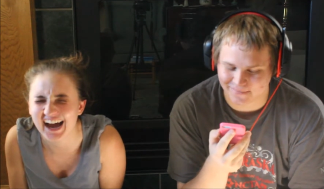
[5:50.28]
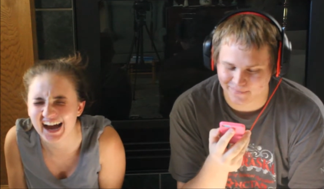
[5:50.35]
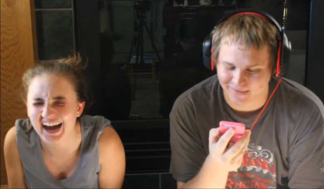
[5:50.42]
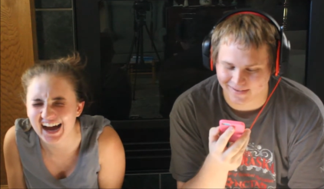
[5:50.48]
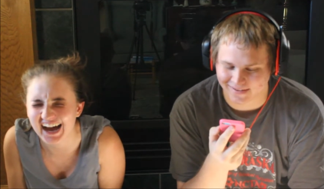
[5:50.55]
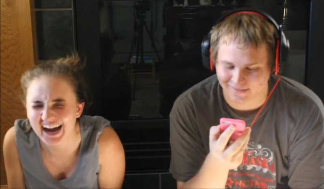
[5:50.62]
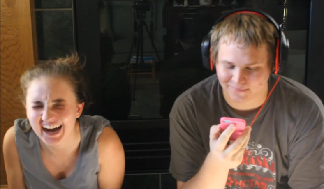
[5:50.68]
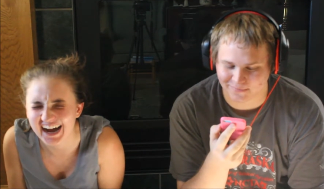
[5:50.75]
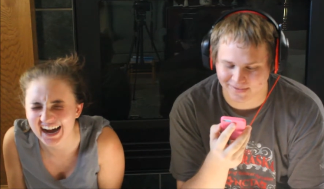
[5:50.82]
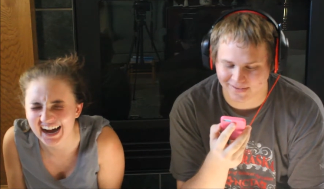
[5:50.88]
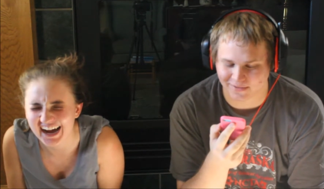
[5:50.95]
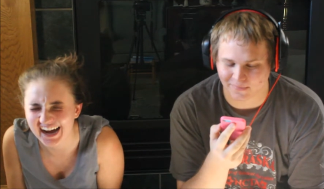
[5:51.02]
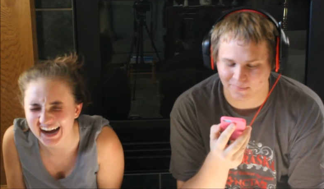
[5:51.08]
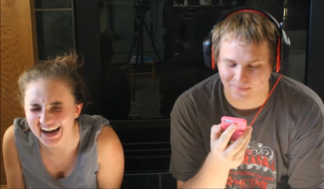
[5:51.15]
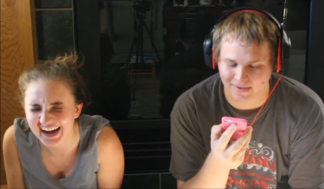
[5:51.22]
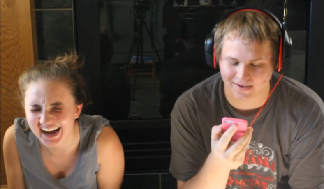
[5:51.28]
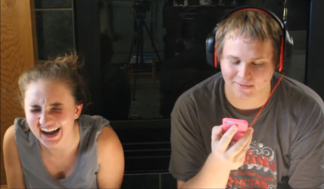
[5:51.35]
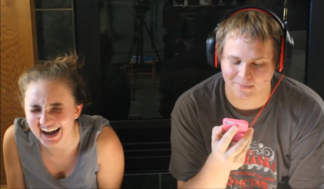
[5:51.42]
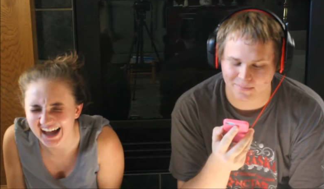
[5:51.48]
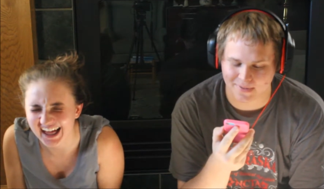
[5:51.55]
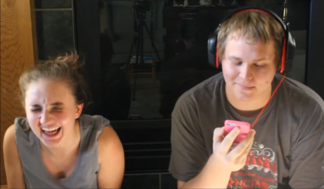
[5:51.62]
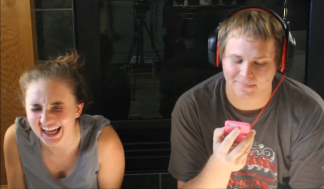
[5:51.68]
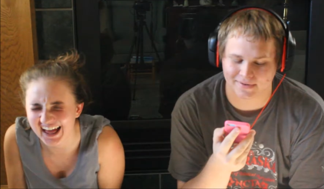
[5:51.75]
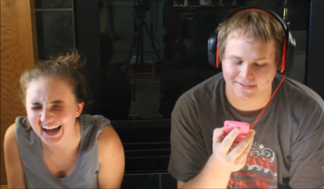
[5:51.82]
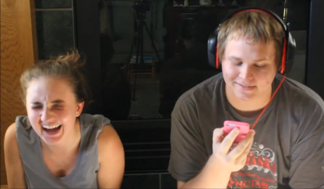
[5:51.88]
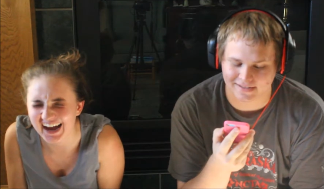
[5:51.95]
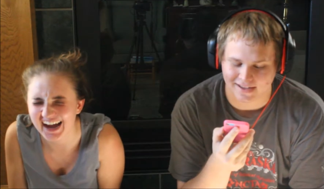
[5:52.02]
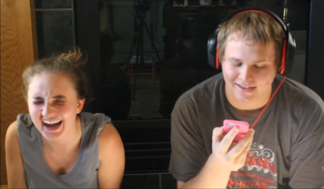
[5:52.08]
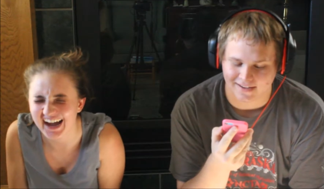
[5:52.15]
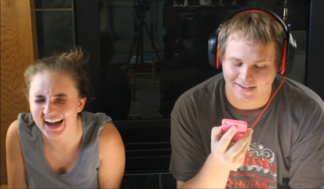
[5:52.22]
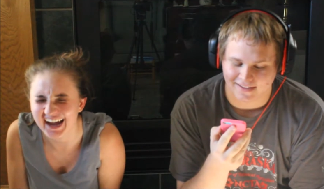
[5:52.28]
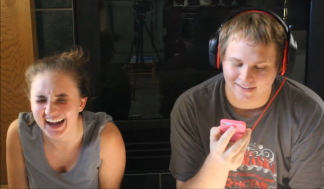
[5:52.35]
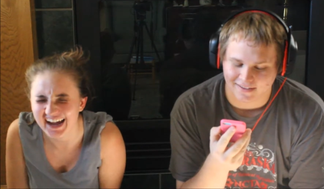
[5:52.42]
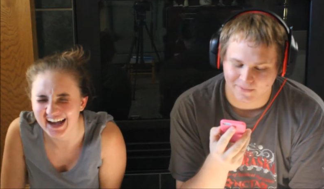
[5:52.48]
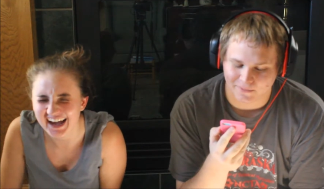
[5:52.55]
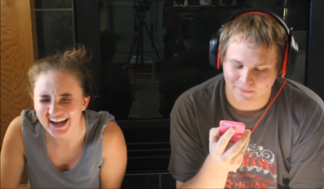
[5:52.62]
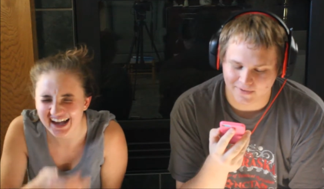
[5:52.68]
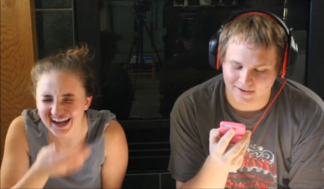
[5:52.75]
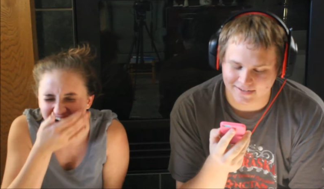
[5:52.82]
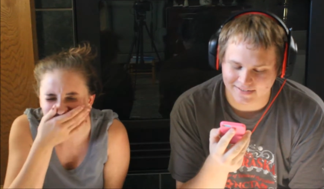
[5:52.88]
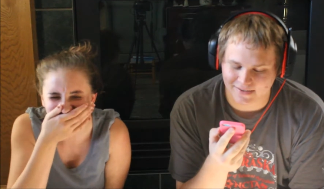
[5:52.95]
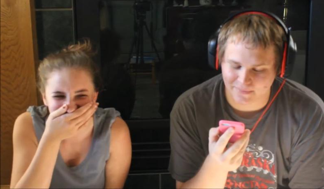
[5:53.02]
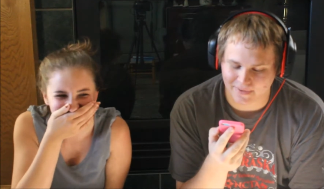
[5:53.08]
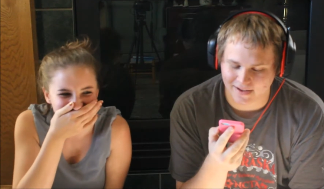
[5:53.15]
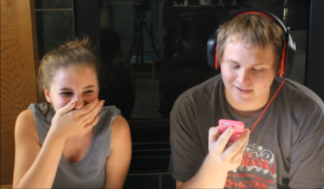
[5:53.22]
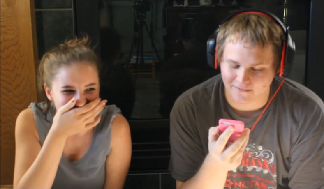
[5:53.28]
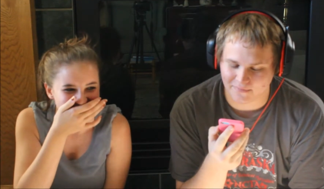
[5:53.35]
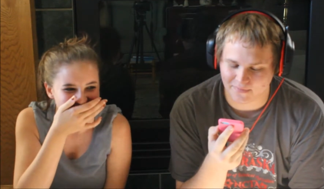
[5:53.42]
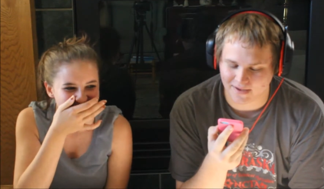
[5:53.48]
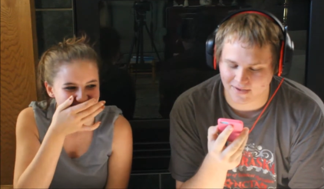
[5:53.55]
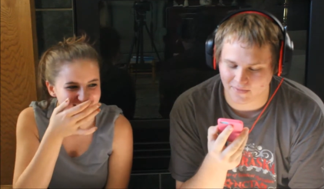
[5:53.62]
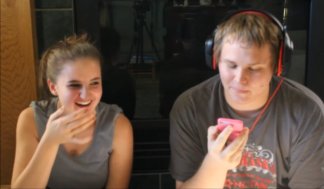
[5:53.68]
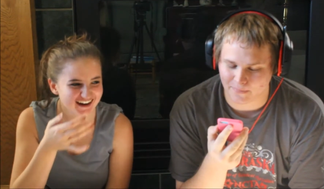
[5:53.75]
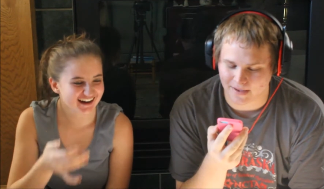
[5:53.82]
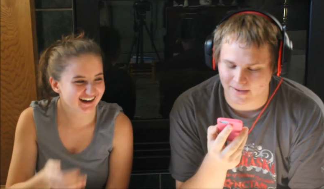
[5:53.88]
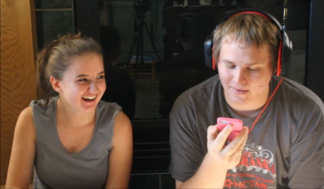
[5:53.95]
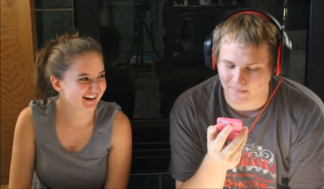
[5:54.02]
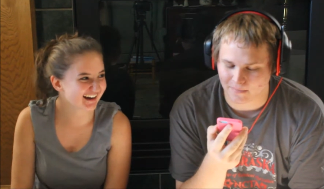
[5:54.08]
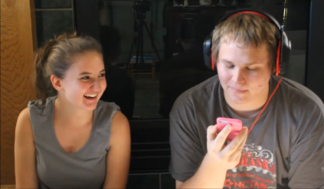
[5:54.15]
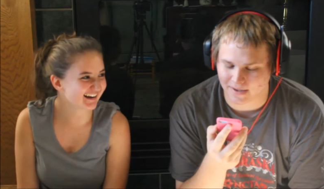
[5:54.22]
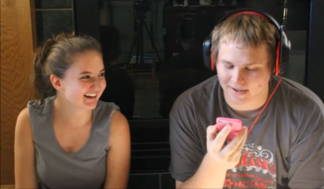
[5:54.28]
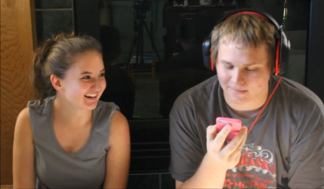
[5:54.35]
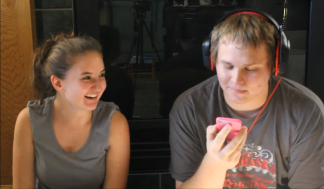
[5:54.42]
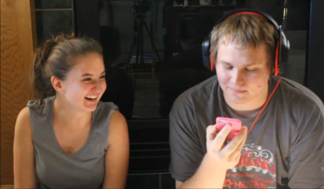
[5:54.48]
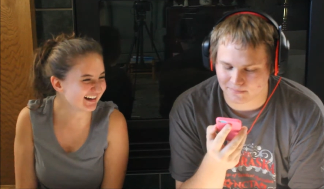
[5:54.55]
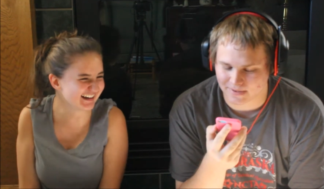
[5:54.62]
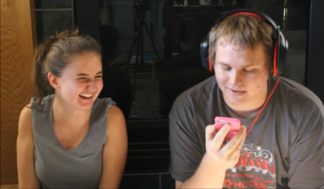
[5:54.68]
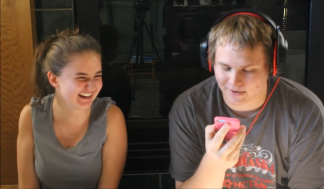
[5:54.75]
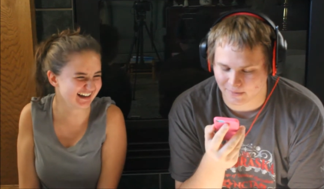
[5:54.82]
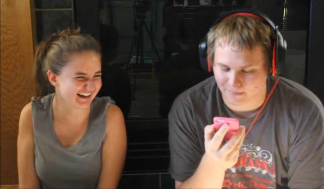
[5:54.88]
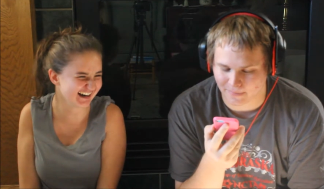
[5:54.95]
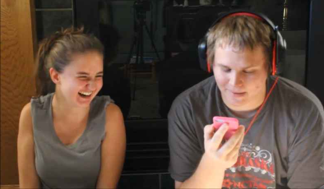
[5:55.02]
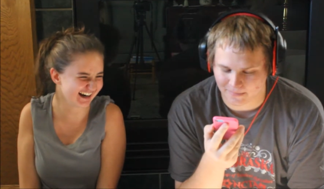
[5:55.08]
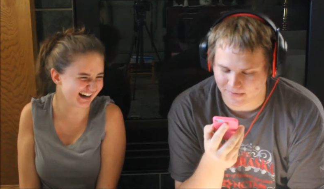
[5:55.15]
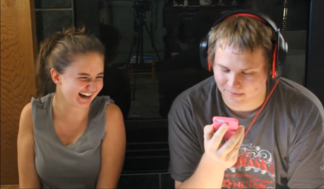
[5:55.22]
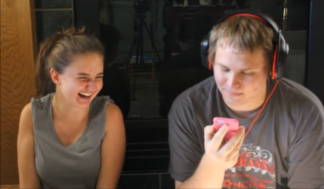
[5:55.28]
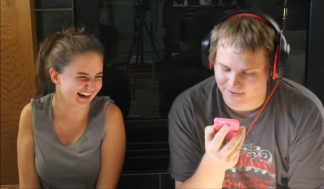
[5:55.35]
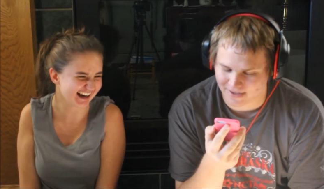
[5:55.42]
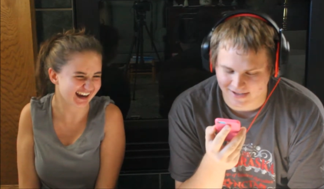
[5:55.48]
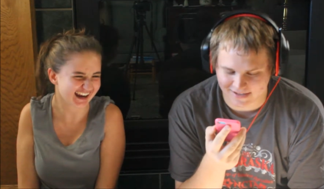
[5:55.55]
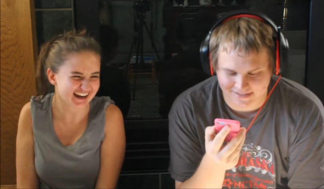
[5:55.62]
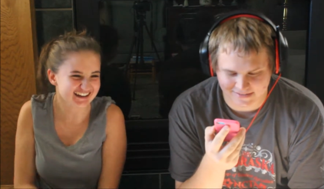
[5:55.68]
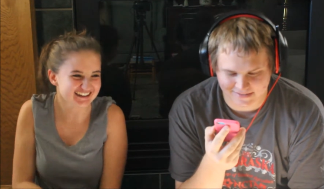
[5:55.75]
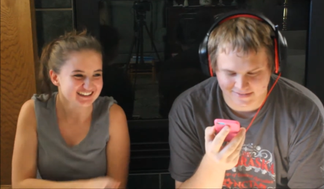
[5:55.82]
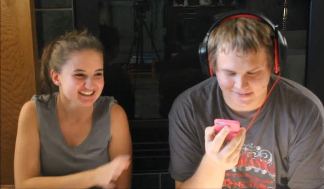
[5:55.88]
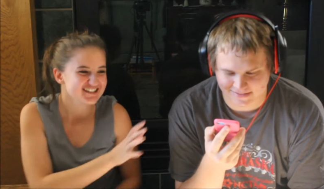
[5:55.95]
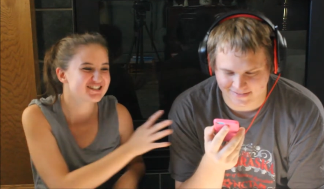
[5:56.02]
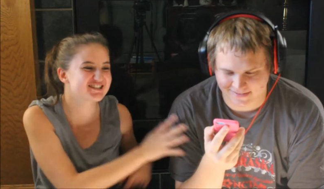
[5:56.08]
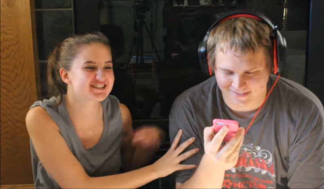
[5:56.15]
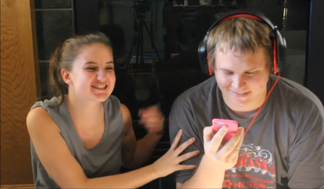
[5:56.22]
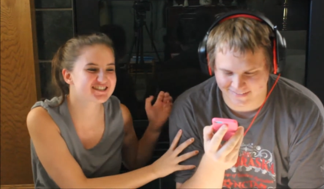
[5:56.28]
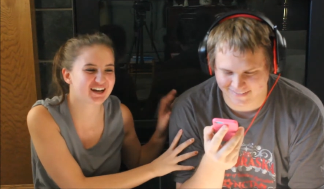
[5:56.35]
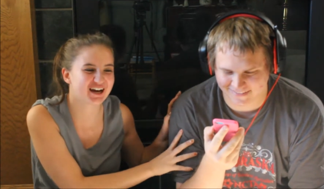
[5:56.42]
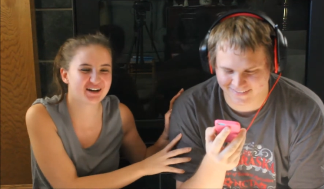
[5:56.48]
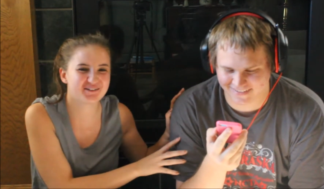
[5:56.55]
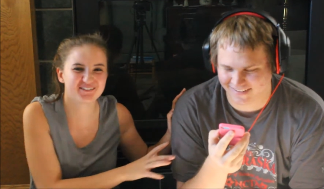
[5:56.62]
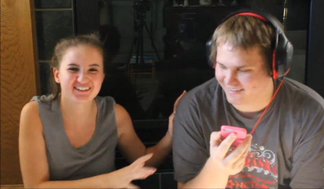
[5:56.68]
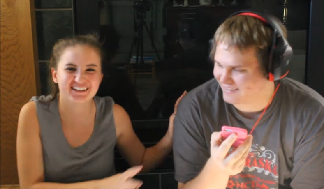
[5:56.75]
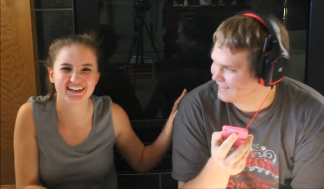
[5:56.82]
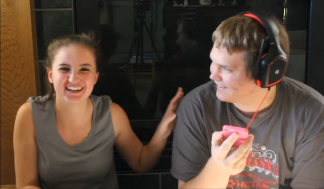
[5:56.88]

Speaker 1: a peck of pickled pickled peppers Where's the peck of pickle, peck of peck of Peter Piper picked?
Speaker 2: Just stop. Okay,